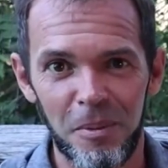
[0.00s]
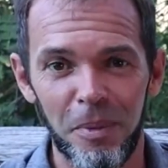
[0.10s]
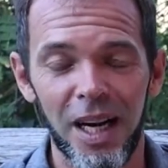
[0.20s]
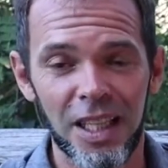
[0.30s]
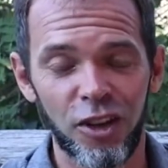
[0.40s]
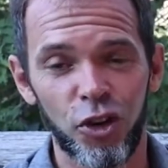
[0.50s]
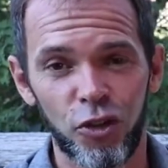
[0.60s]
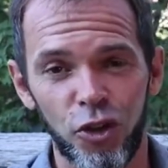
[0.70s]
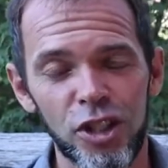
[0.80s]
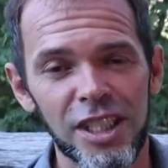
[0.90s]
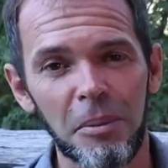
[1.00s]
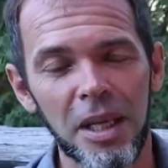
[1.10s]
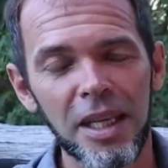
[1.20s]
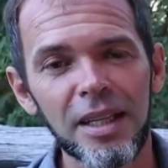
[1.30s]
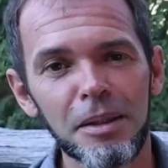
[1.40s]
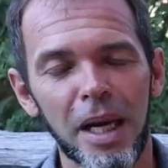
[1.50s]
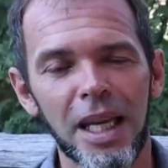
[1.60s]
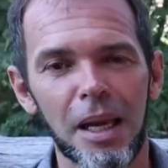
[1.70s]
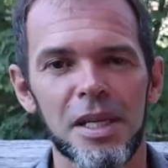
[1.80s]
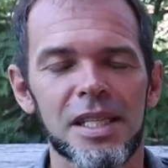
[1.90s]
But if you're first time here,
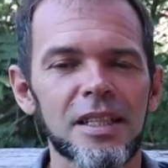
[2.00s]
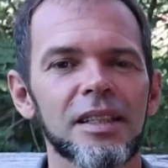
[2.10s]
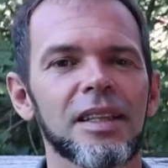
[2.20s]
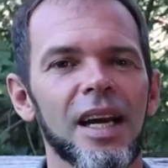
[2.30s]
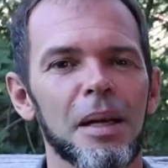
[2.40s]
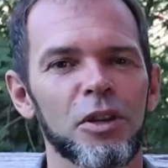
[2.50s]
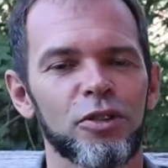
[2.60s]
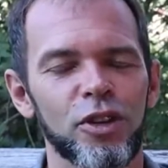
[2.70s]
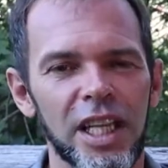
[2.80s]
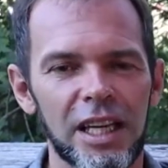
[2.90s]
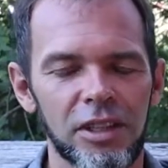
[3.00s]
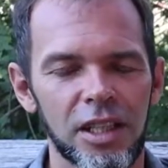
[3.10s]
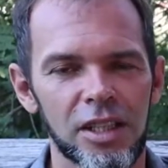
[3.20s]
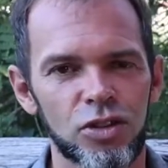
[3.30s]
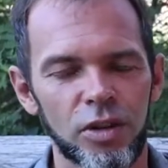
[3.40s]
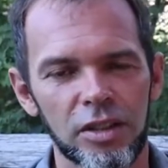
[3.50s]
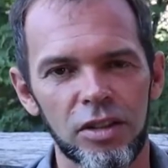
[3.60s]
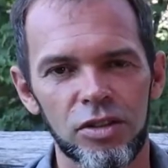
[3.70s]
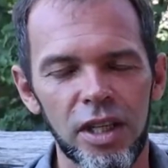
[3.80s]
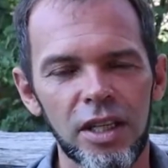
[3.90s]
my name is Sergey, I'm a freediving
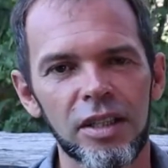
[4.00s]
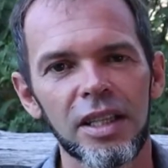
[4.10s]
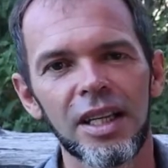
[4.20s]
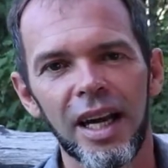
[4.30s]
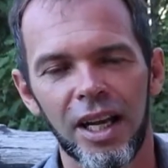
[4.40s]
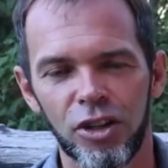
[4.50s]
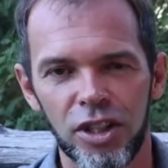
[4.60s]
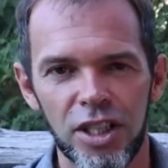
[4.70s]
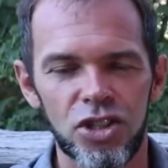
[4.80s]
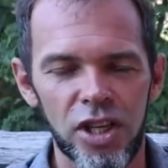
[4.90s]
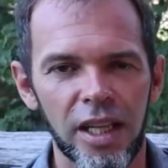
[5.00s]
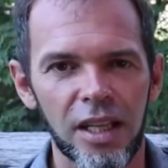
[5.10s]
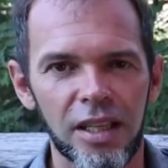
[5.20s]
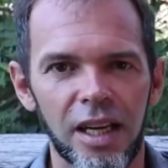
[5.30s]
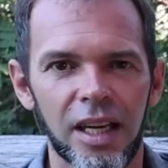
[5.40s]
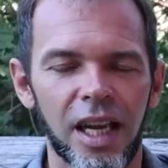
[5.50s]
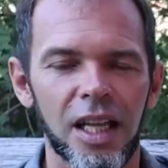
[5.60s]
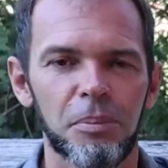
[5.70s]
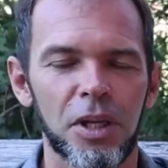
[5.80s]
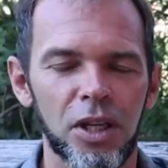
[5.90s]
instructor trainer, and on this channel I'm
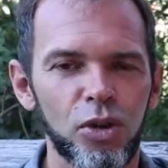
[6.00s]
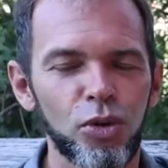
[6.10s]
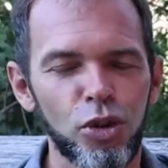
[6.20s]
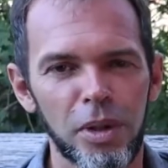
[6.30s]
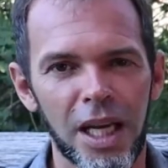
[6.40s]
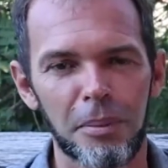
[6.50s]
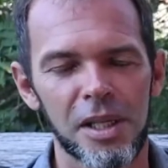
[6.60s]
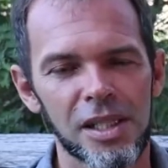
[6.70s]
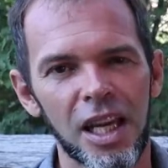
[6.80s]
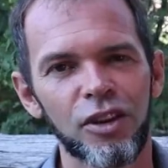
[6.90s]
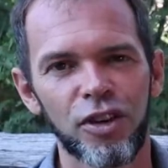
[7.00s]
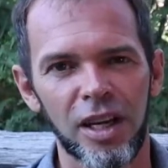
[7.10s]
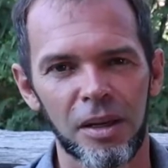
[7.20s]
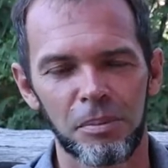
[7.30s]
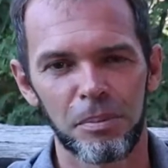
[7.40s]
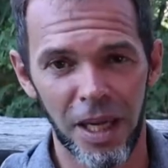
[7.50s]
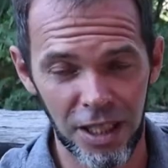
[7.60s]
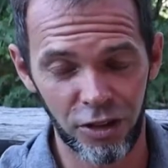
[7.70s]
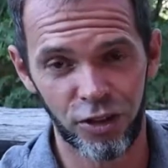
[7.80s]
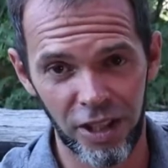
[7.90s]
helping you to become a safer and
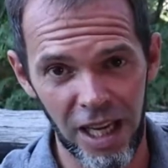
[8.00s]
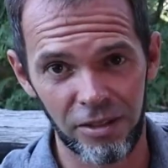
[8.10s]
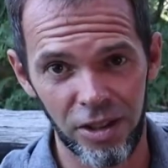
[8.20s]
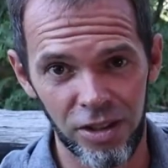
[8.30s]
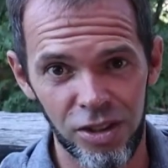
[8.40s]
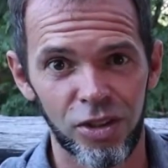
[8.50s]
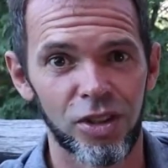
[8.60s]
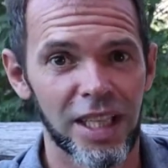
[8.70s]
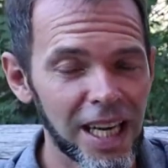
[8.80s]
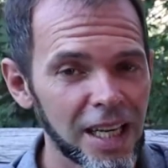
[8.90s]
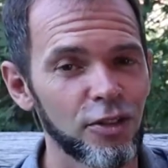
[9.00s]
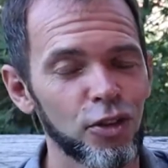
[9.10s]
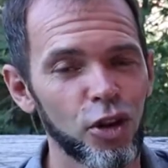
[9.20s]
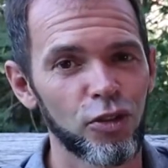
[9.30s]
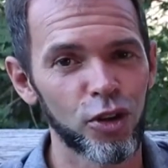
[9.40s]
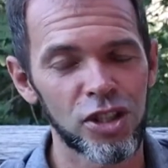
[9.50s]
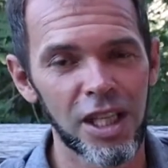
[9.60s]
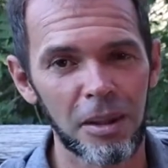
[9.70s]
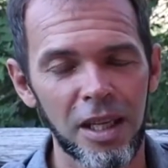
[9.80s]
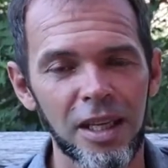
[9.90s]
better freediver. So again, if you're
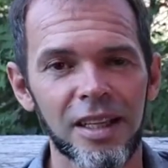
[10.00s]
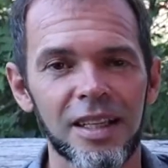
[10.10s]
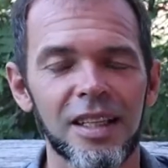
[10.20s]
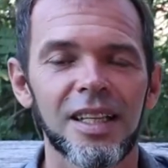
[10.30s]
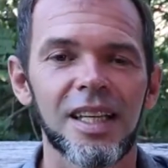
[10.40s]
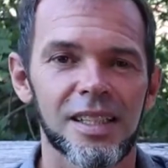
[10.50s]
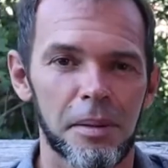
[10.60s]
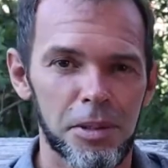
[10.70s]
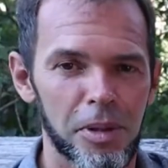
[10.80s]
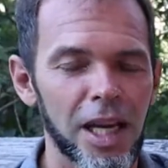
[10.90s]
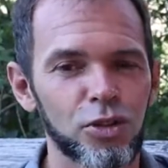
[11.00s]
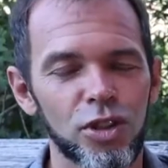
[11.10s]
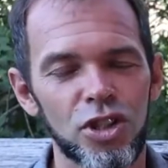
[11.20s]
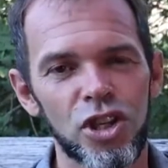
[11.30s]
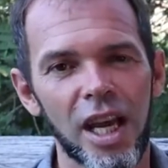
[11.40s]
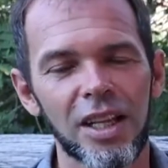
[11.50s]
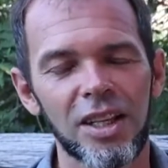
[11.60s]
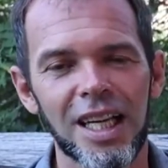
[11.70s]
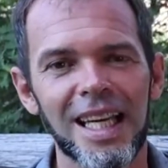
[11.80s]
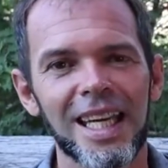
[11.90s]
first time here, subscribe to this
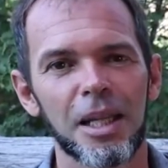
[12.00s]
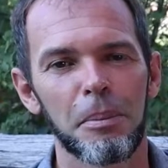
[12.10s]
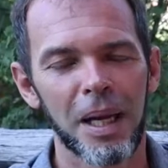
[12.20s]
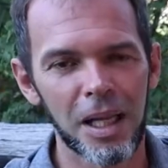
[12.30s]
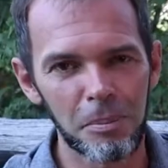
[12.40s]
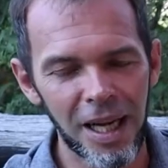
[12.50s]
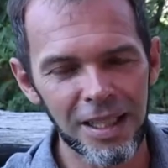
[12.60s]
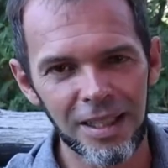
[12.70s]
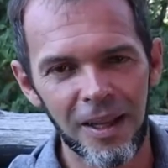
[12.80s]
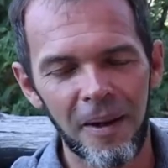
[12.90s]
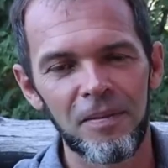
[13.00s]
channel, click the bell button.